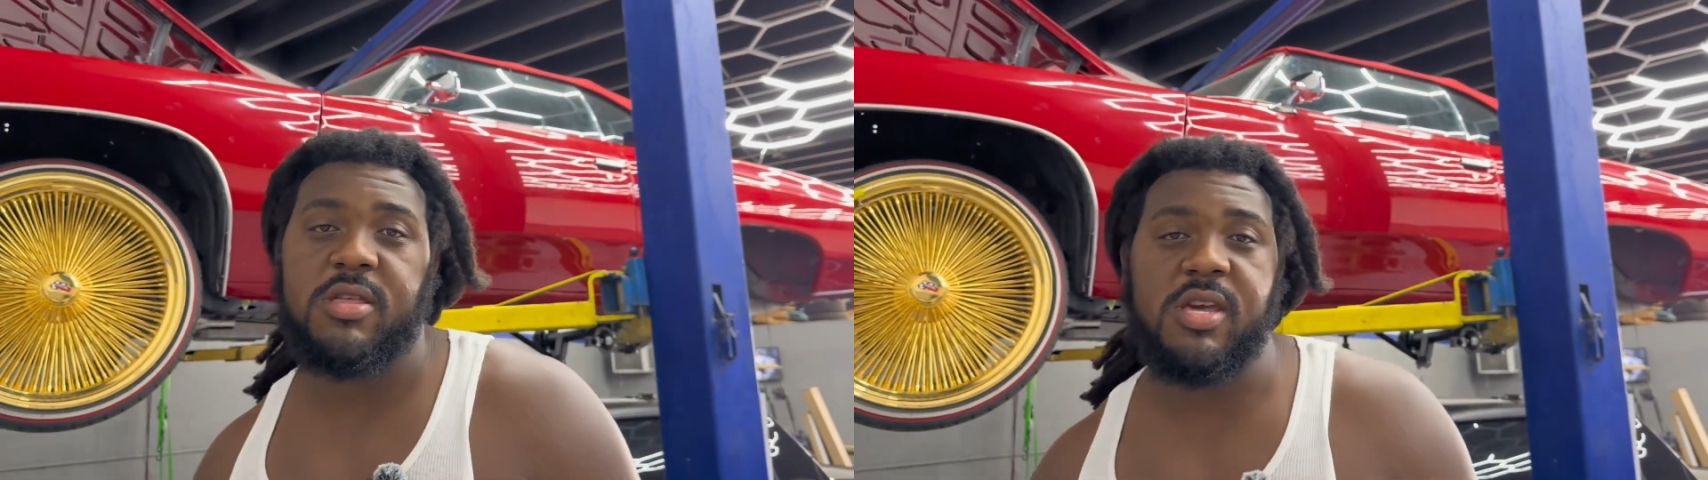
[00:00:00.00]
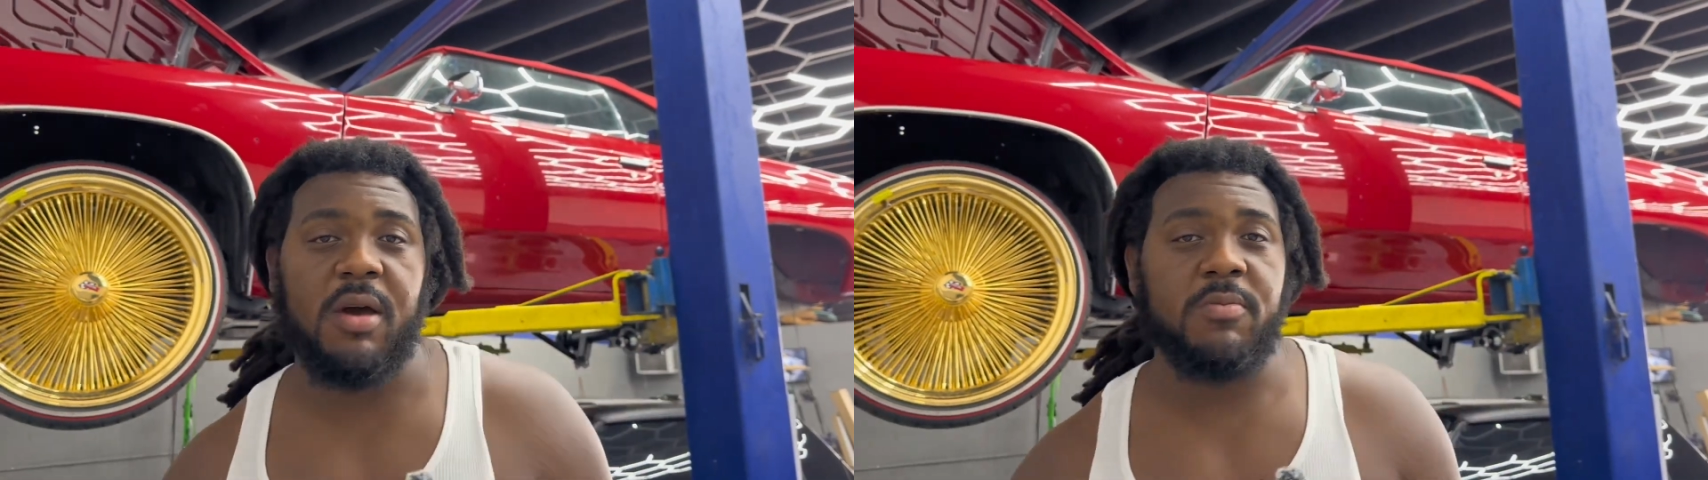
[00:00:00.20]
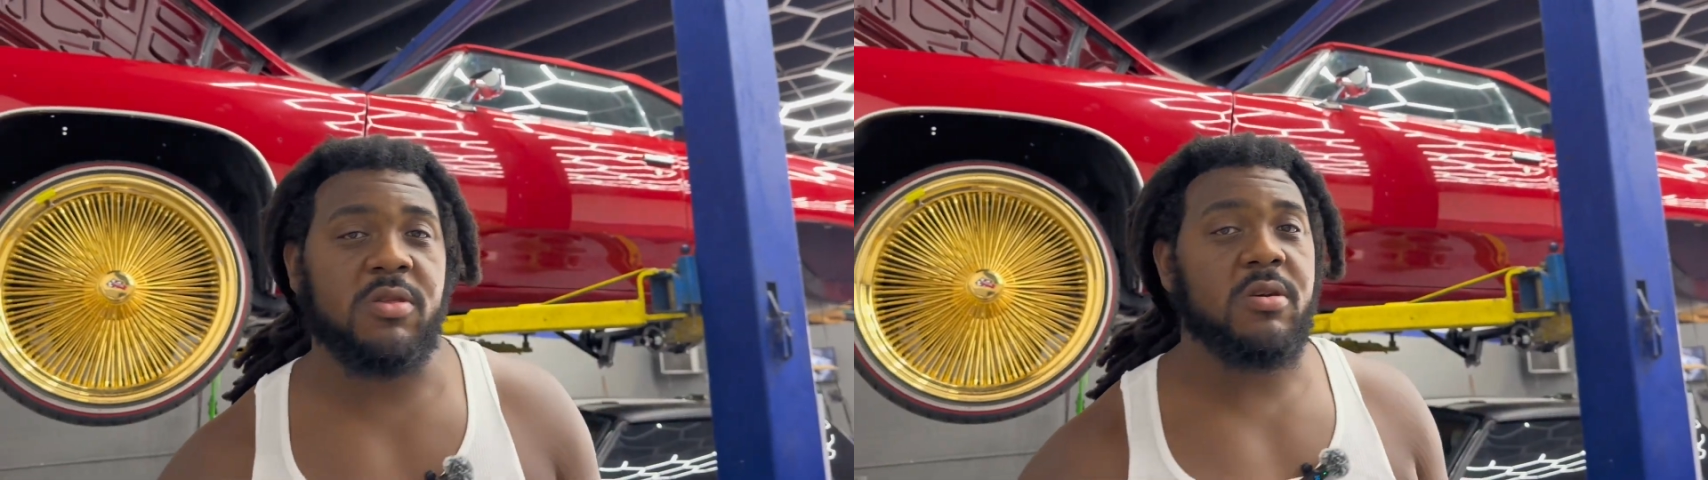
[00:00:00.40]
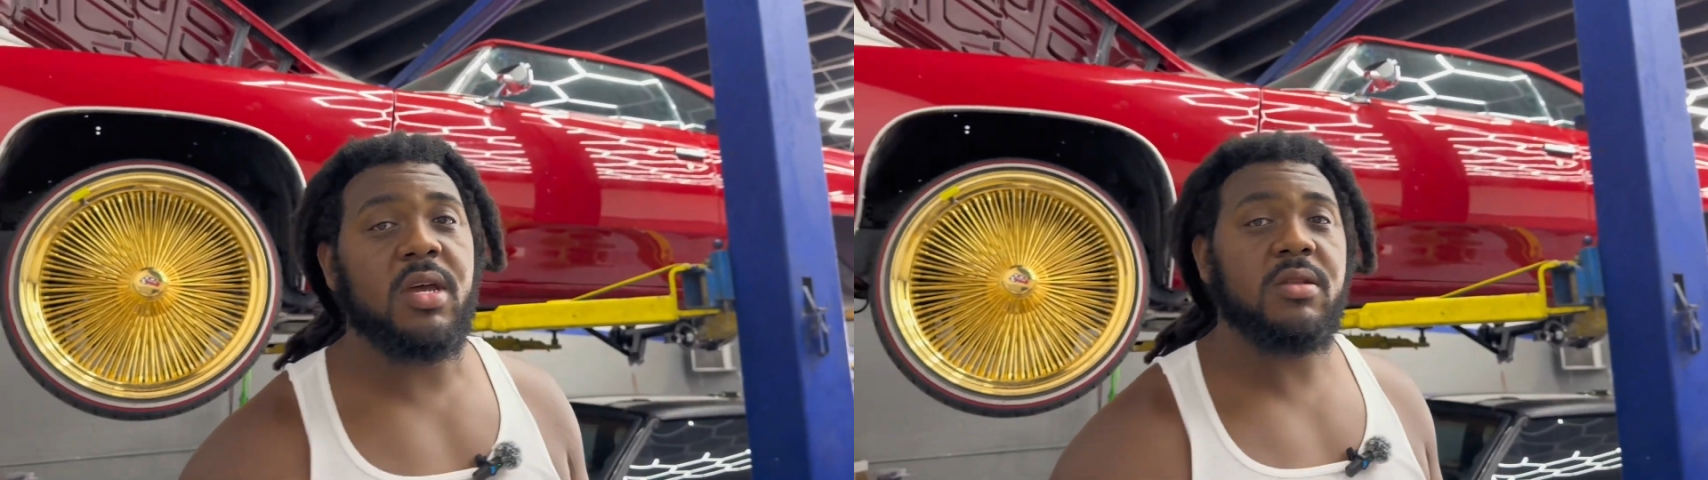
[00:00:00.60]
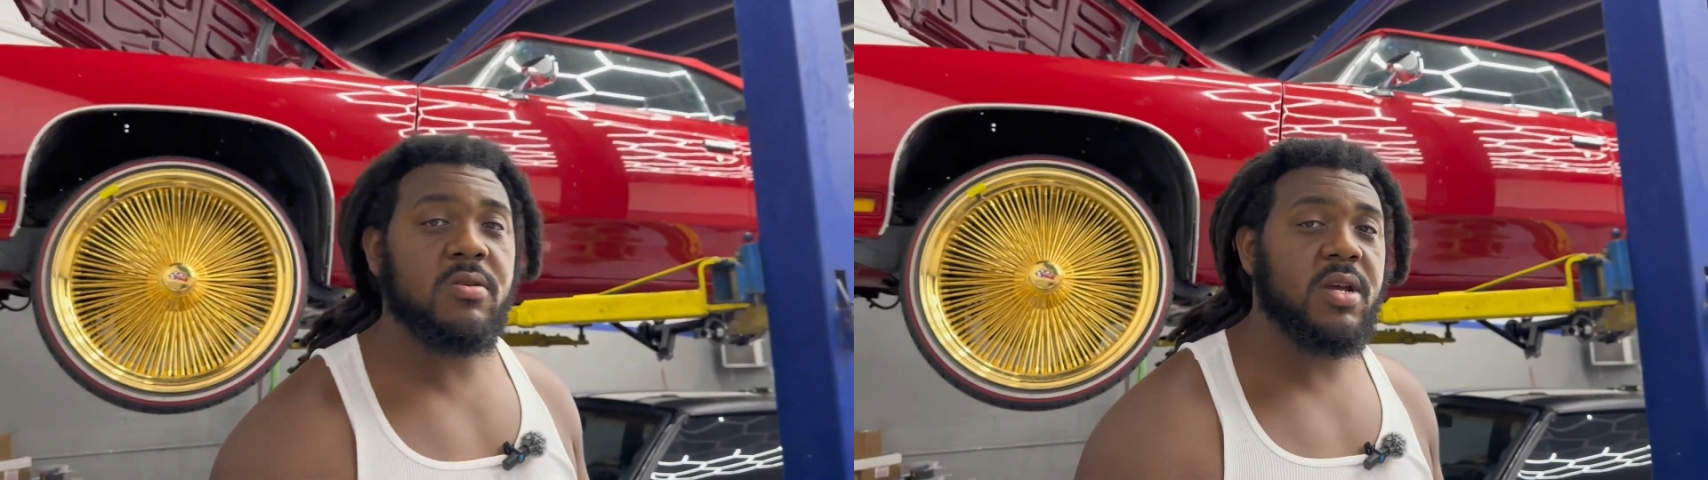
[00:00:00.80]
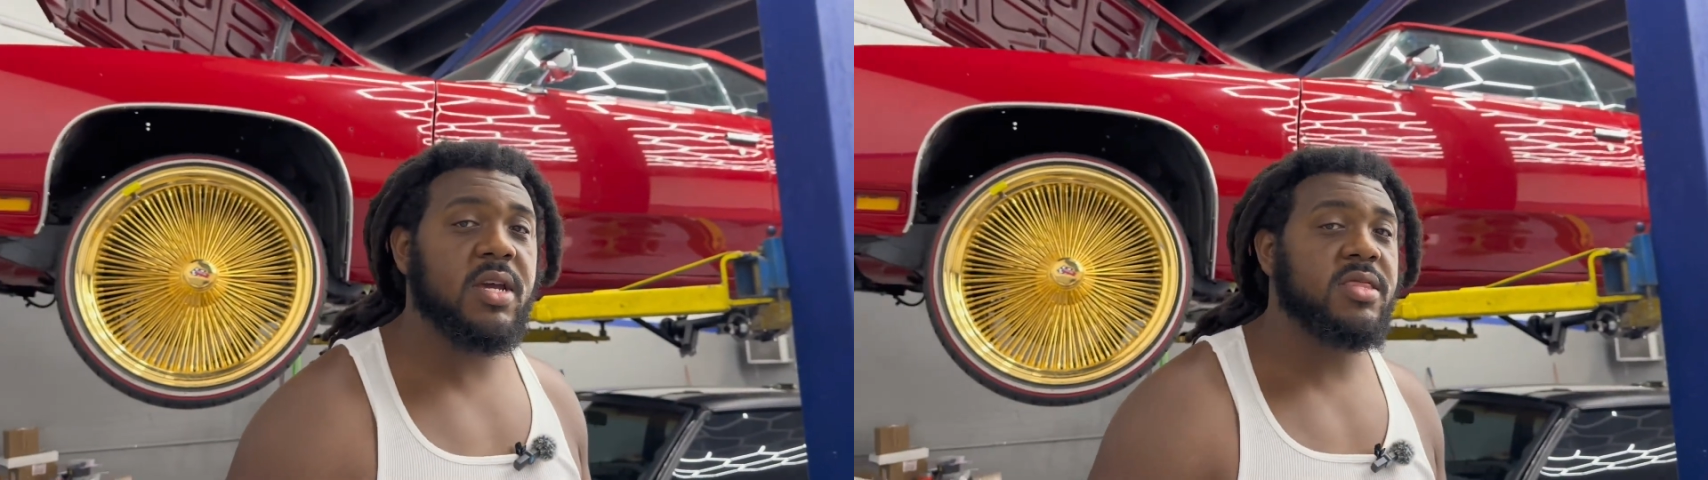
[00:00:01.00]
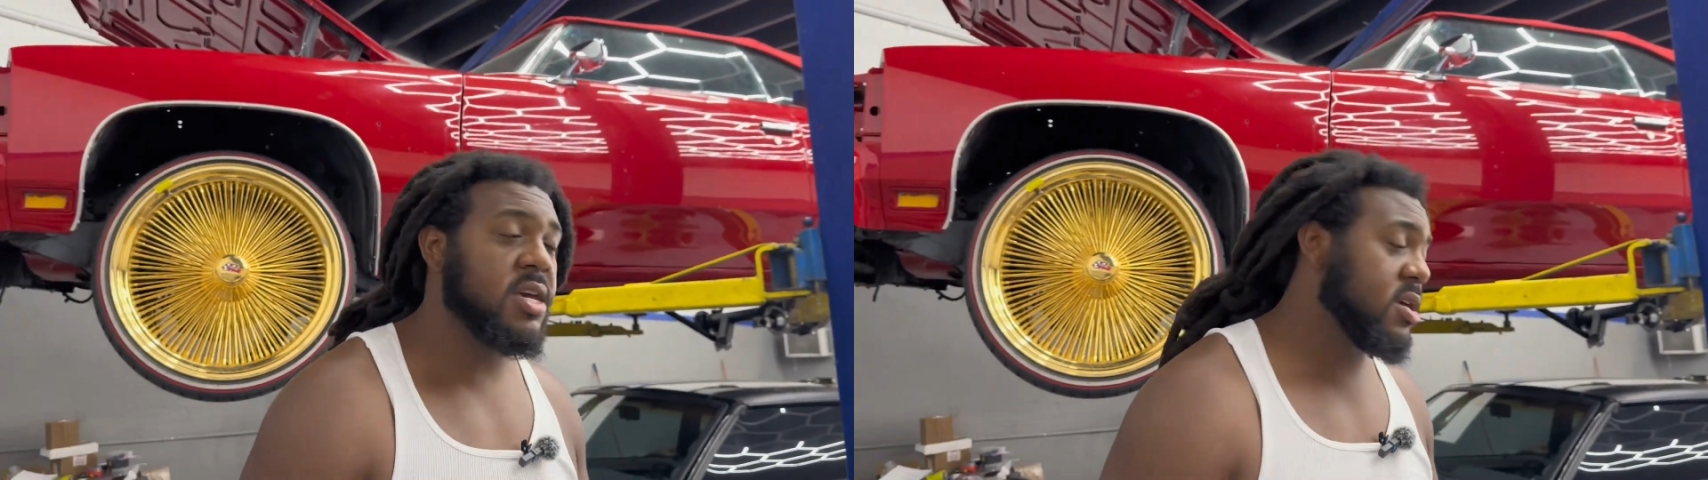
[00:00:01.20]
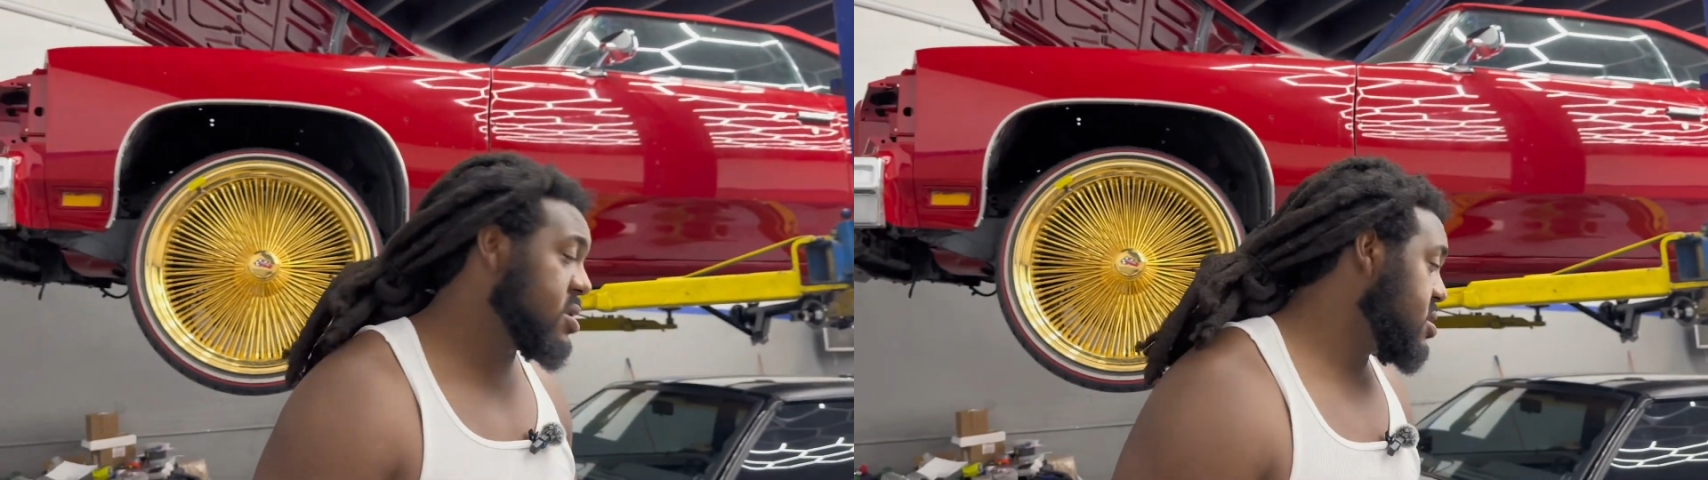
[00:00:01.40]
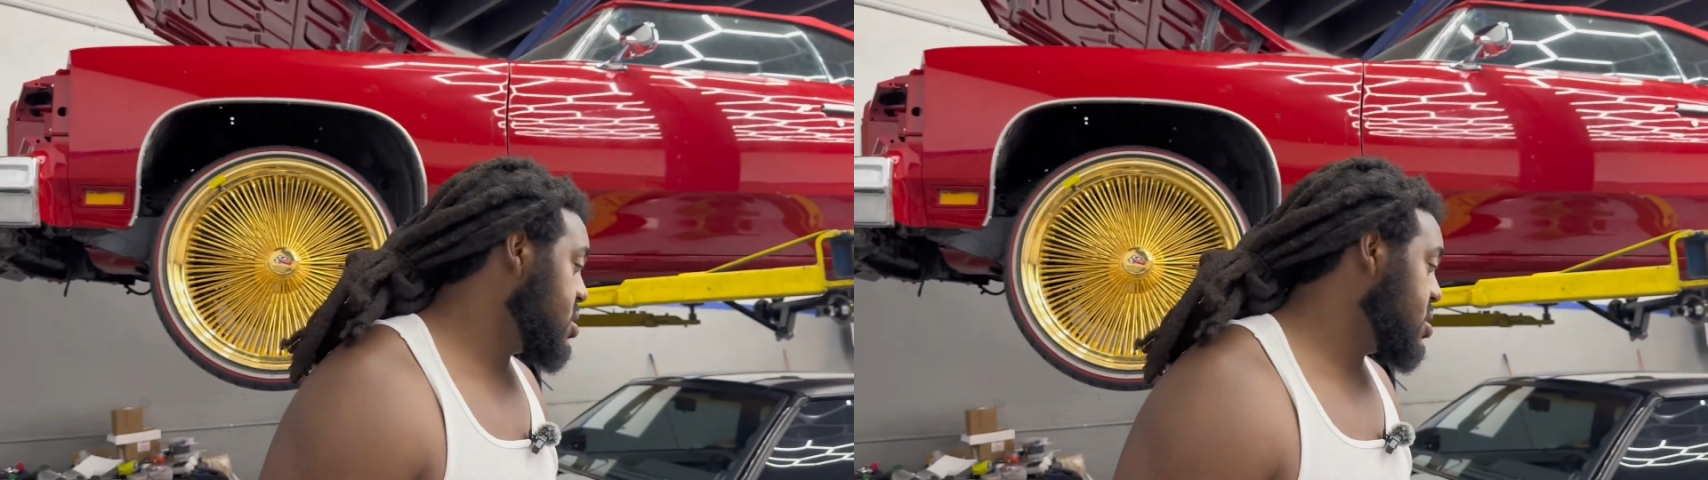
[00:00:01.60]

geometry, they'll do their thing.